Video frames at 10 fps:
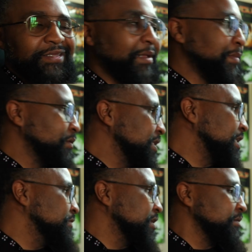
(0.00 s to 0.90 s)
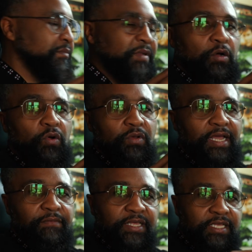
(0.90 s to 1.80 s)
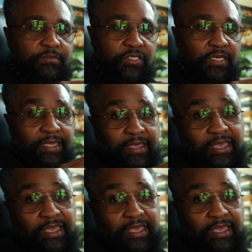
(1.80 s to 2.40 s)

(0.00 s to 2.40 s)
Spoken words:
I'm not really giving up a whole lot when it comes to like